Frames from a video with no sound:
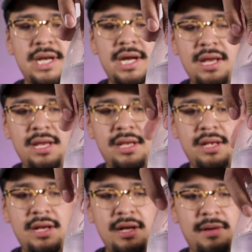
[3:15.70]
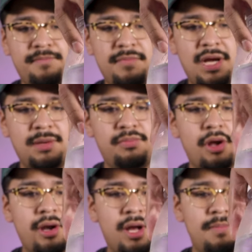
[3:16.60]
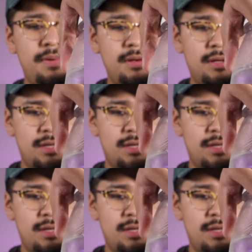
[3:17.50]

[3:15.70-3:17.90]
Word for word: that I brought up.